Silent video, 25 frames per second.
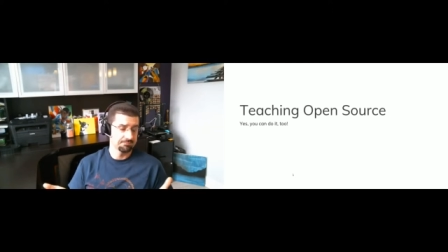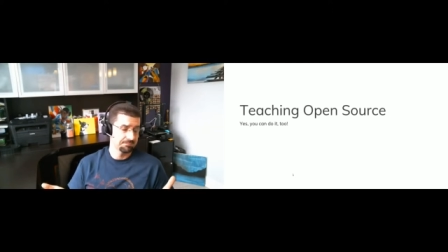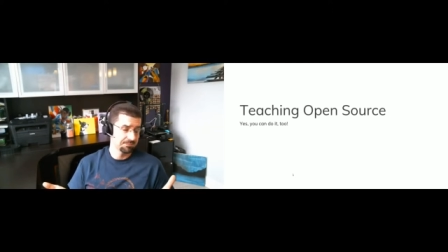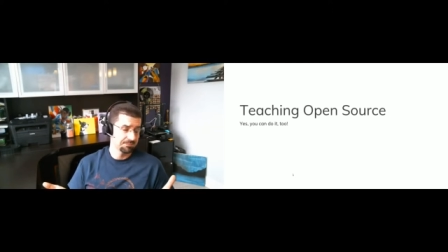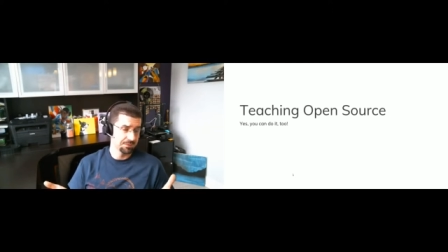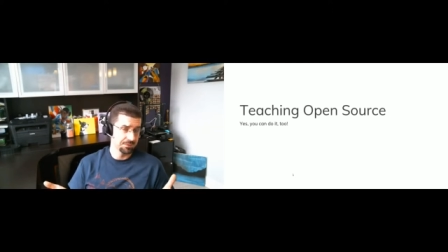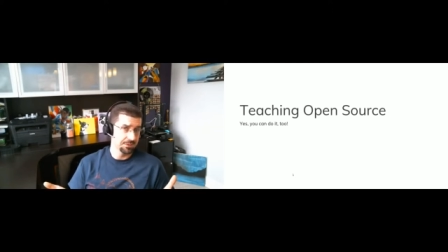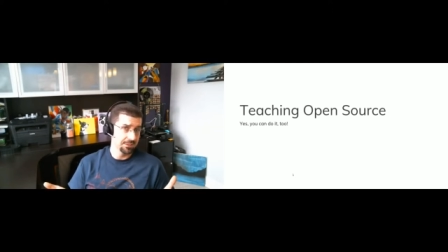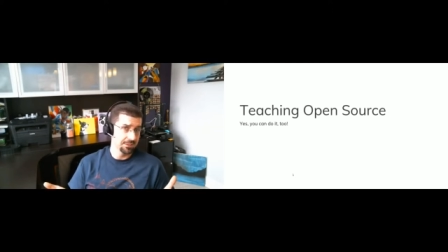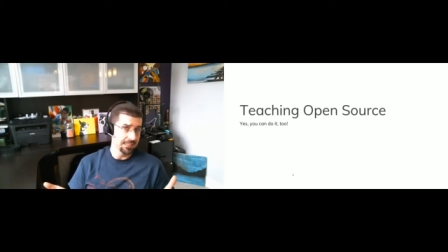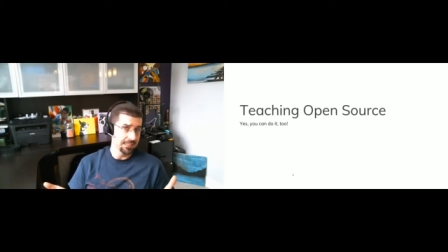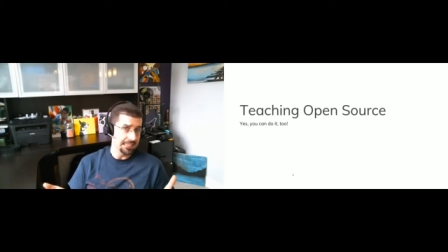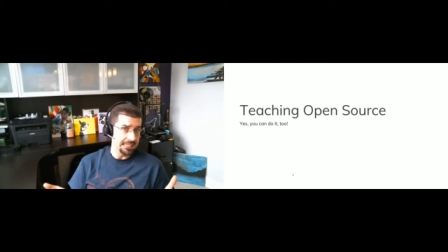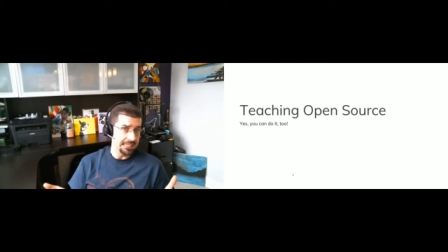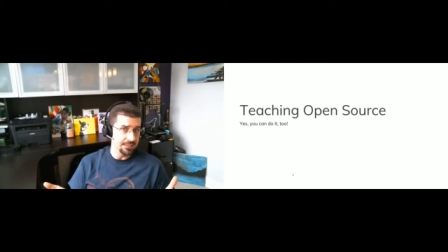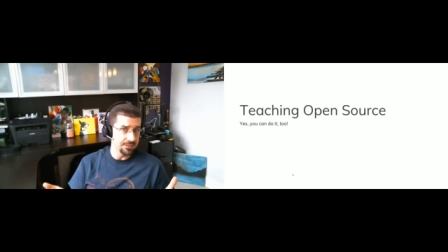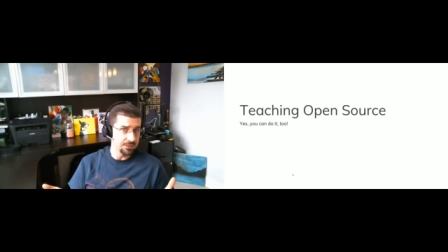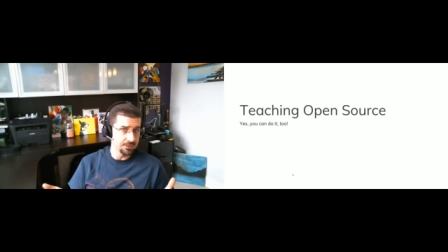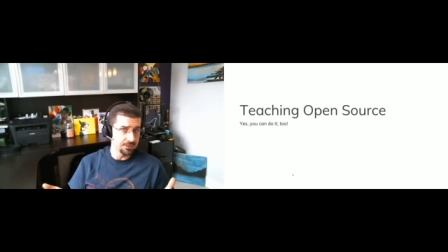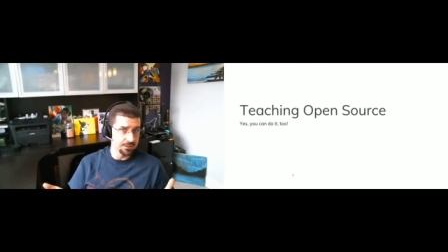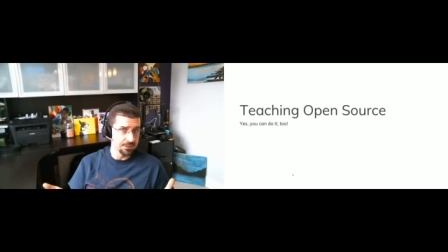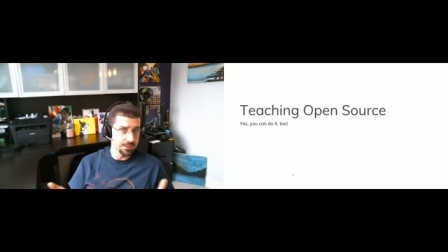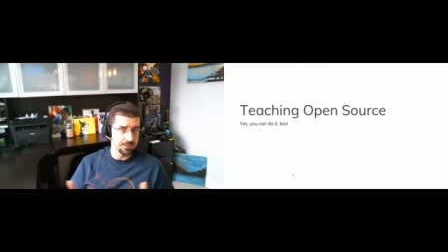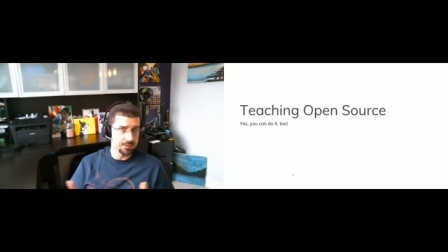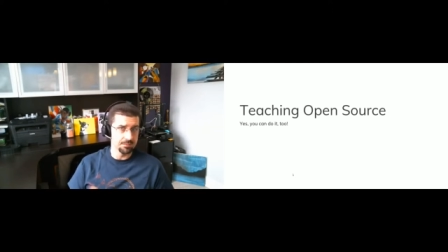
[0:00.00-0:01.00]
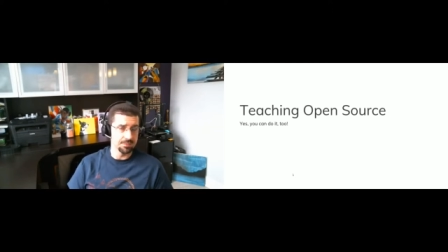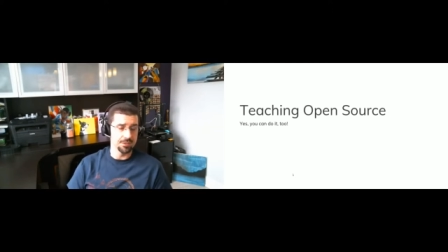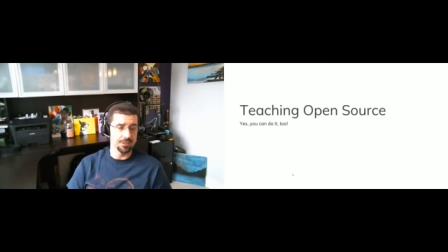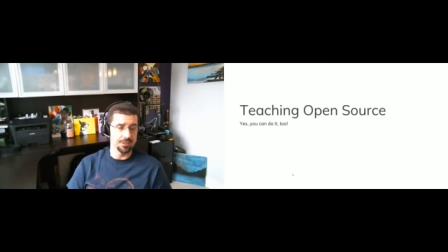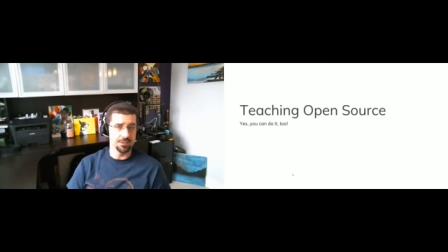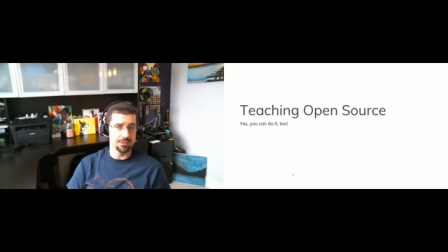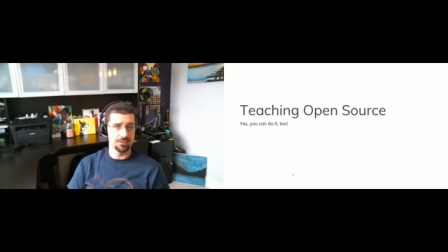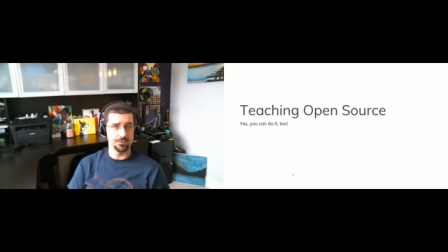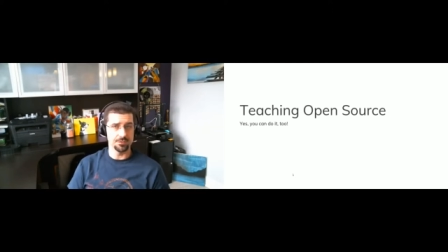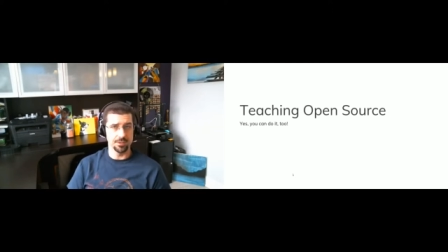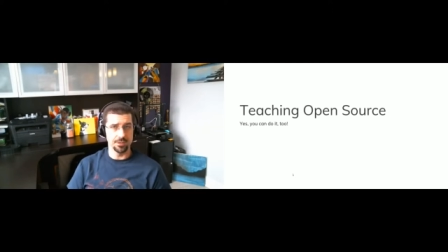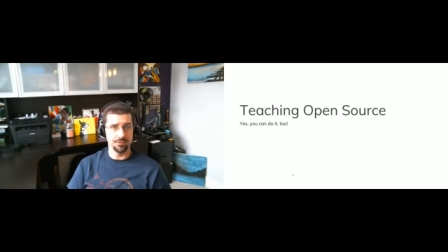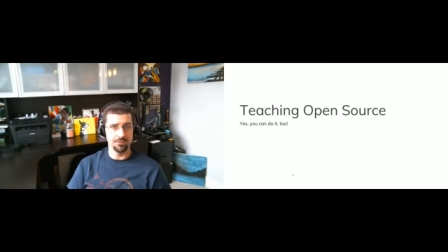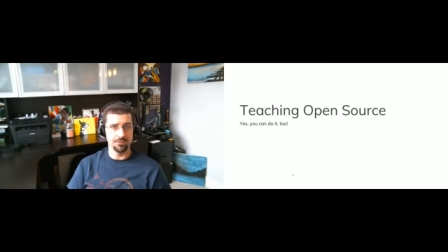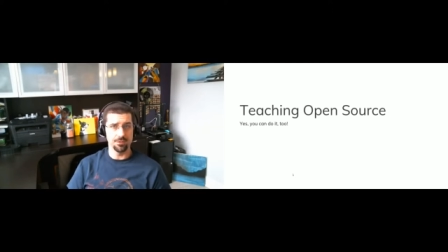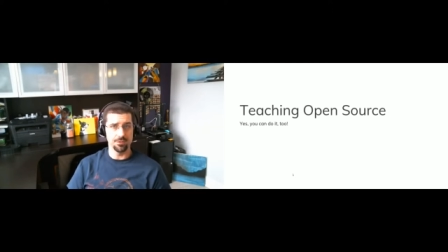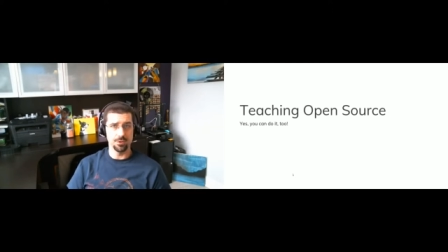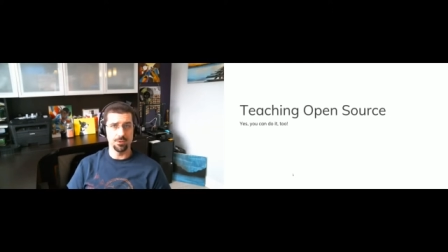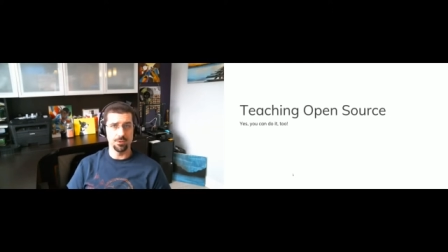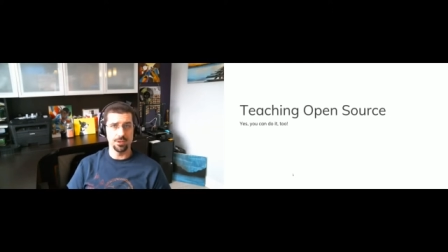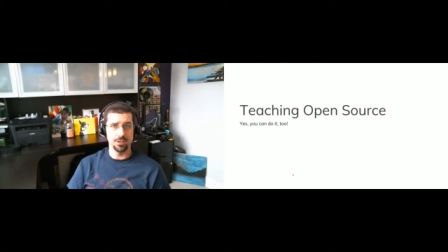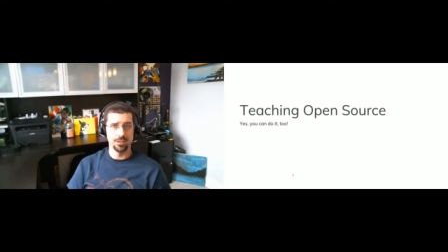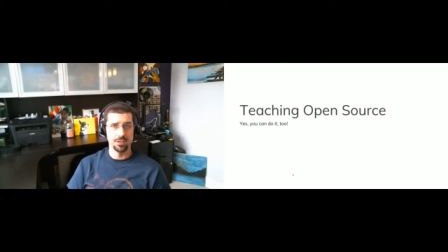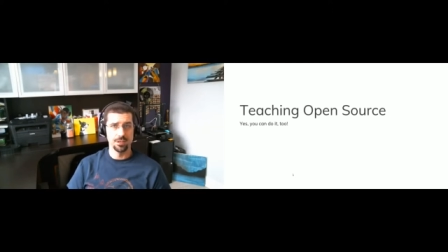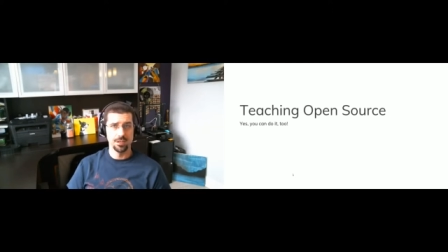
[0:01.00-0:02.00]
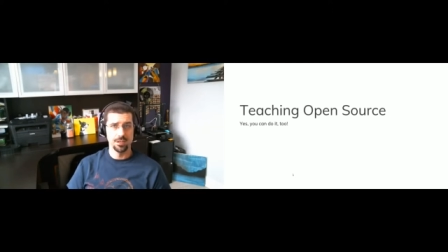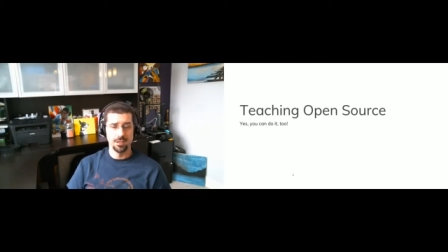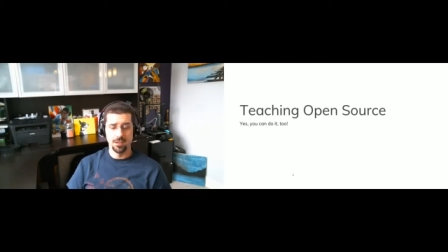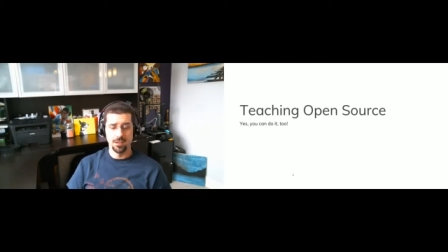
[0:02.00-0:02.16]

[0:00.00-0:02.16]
pretty easily and pretty straightforward.